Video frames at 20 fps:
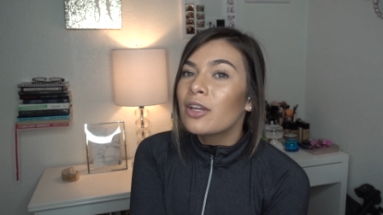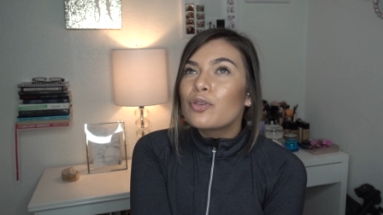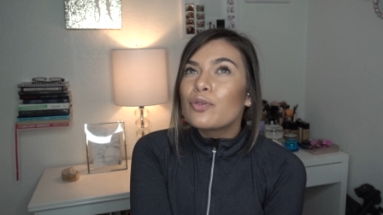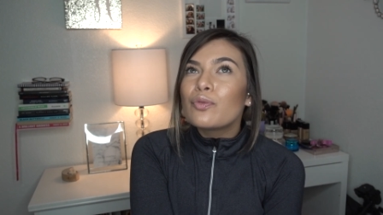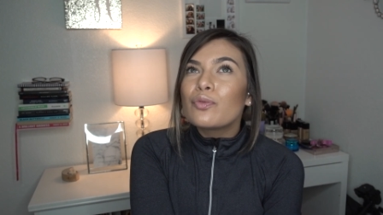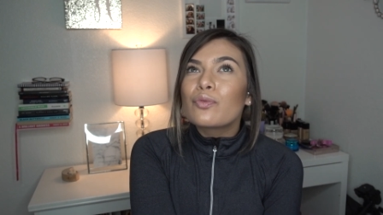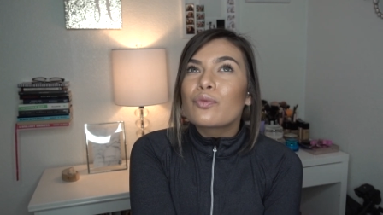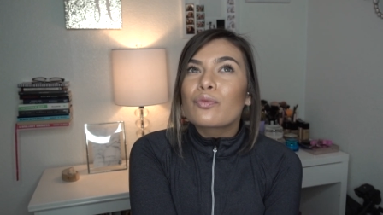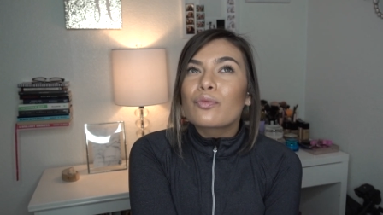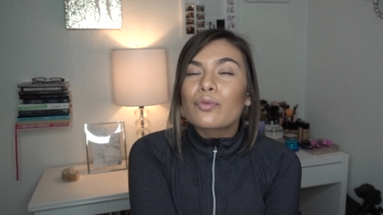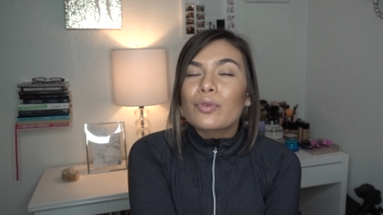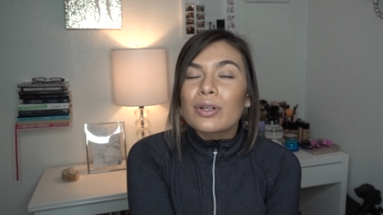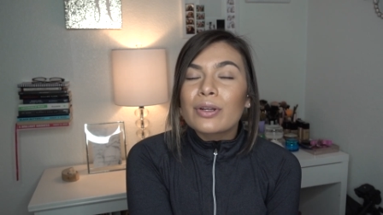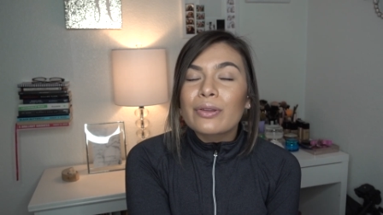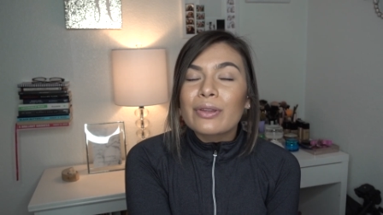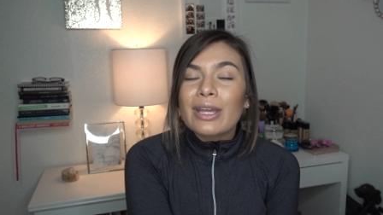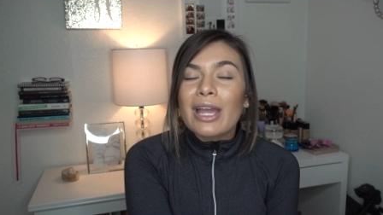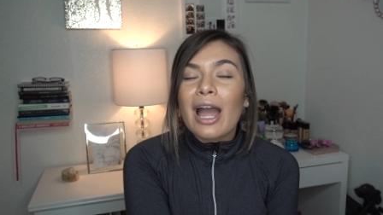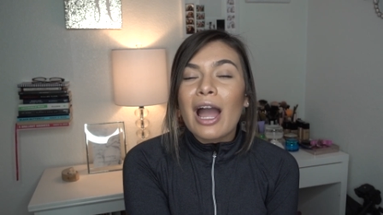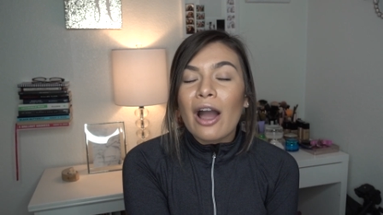you
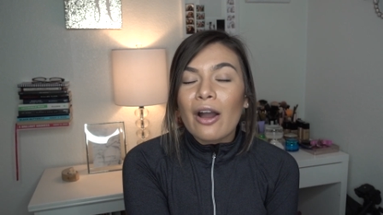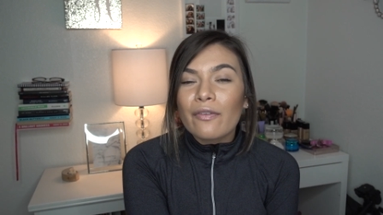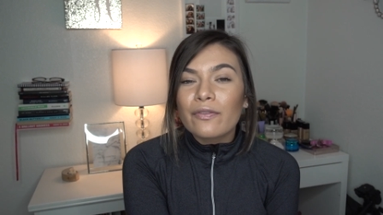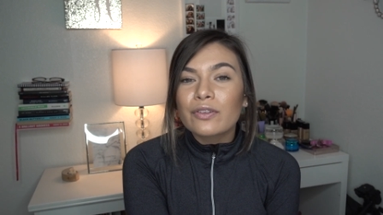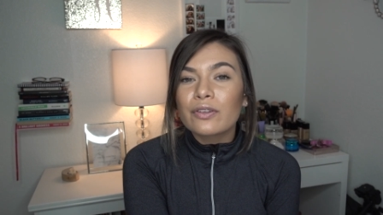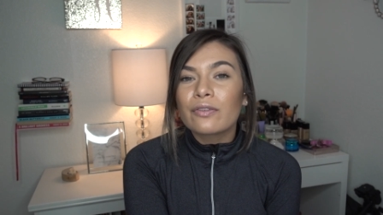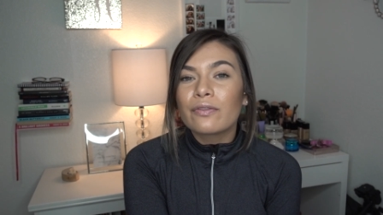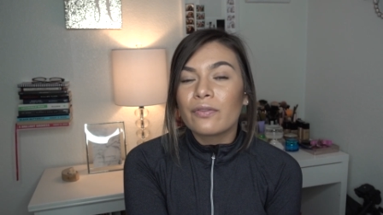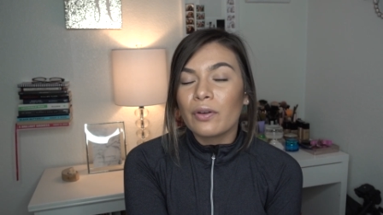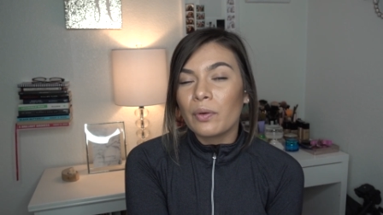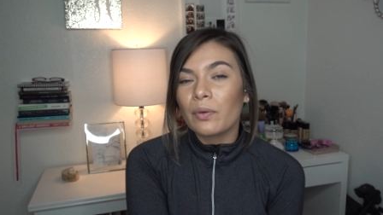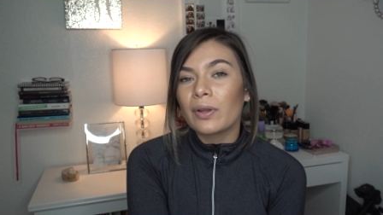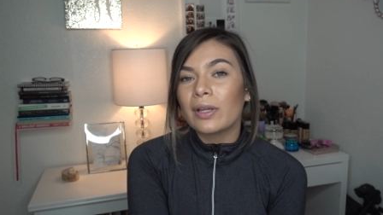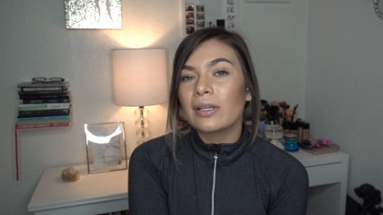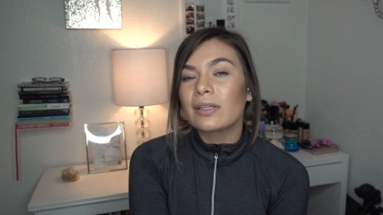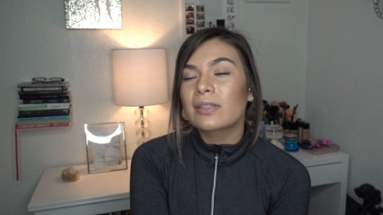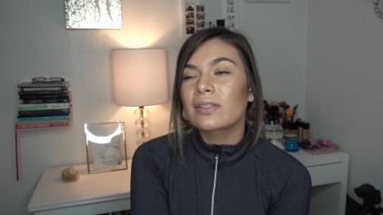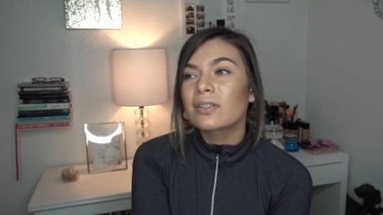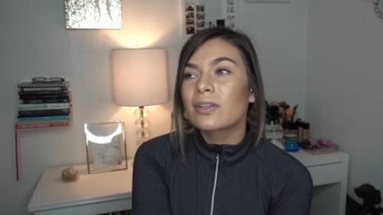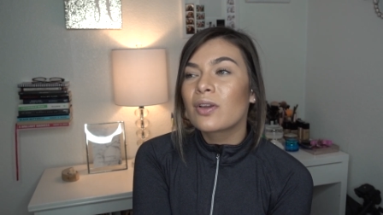really have to
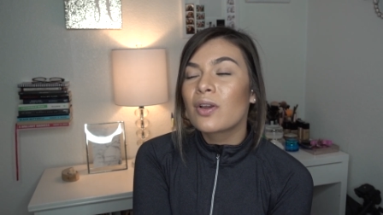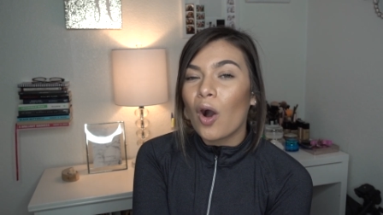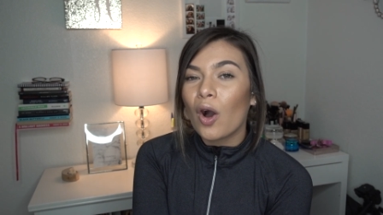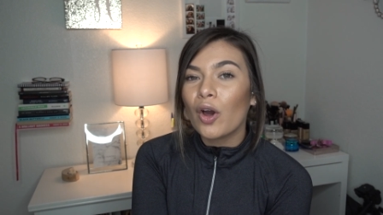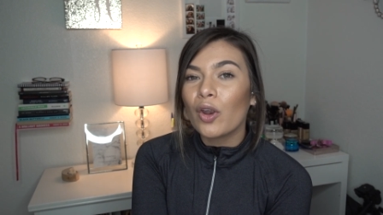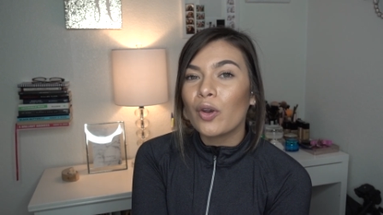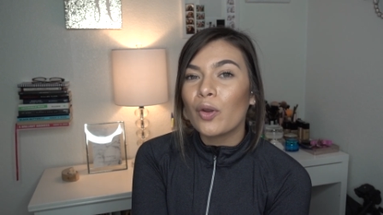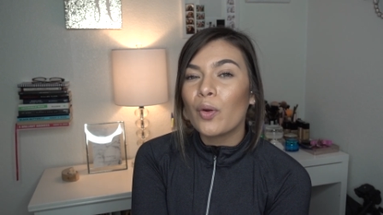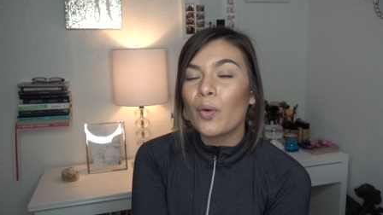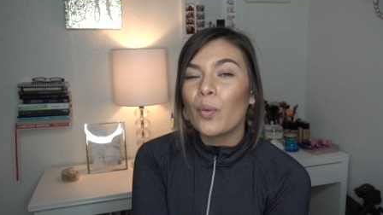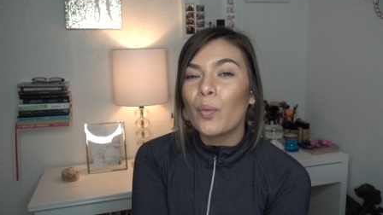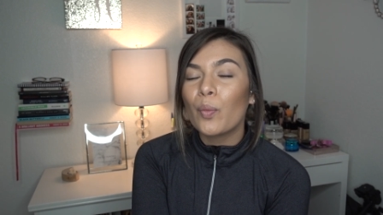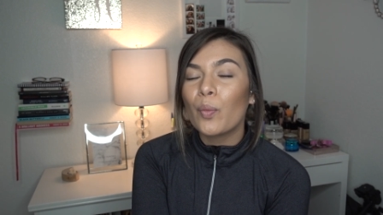focus on